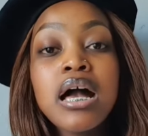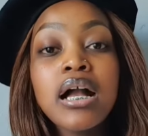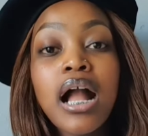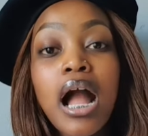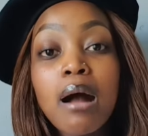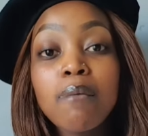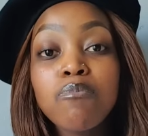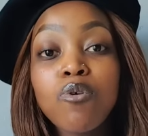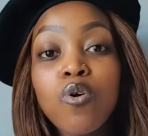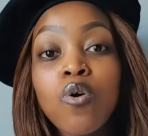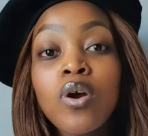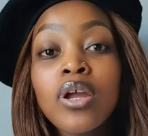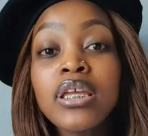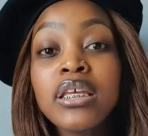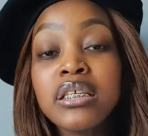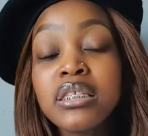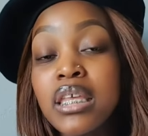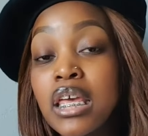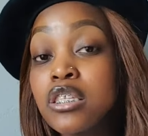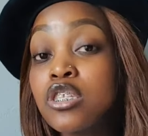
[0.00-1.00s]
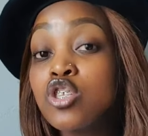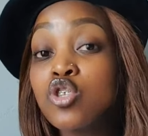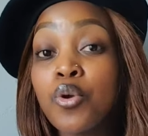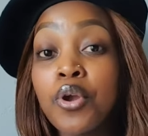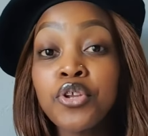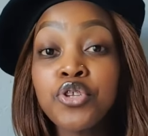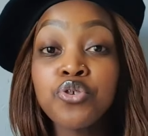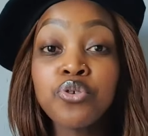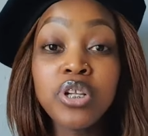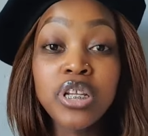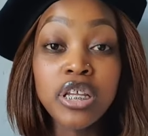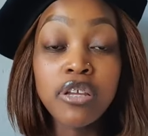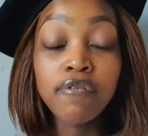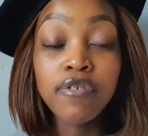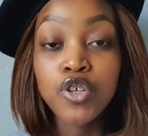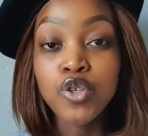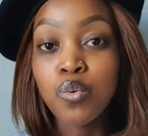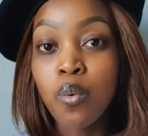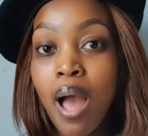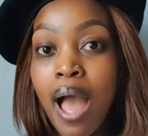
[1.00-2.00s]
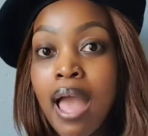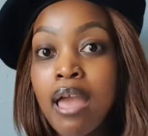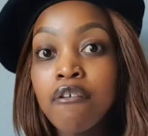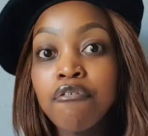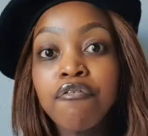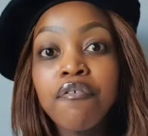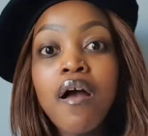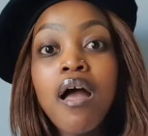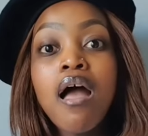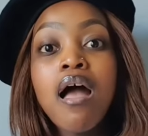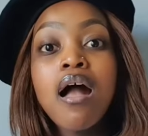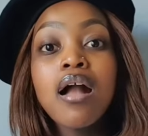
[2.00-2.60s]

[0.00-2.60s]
Kabo, he says he's going to leave his wife.